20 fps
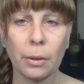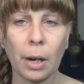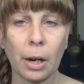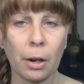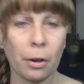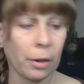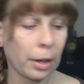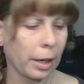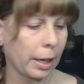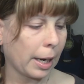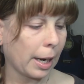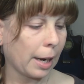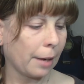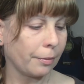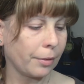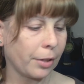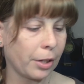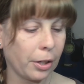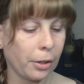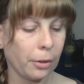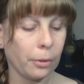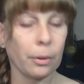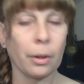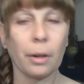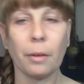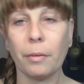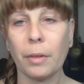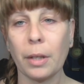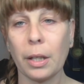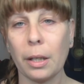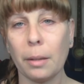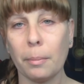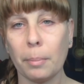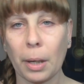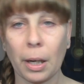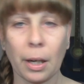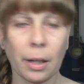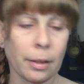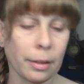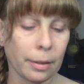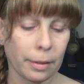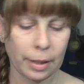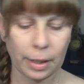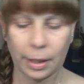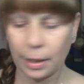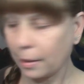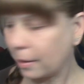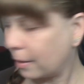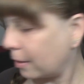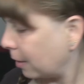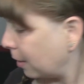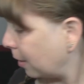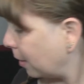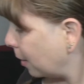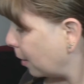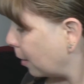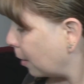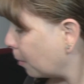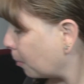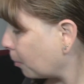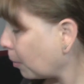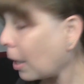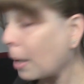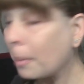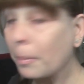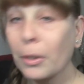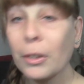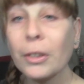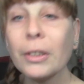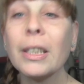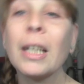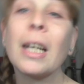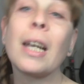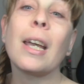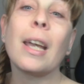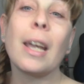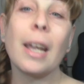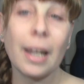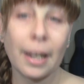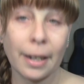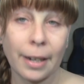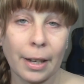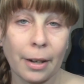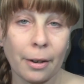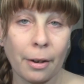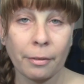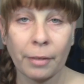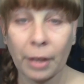I already have 2 of the behind the scenes primers, and now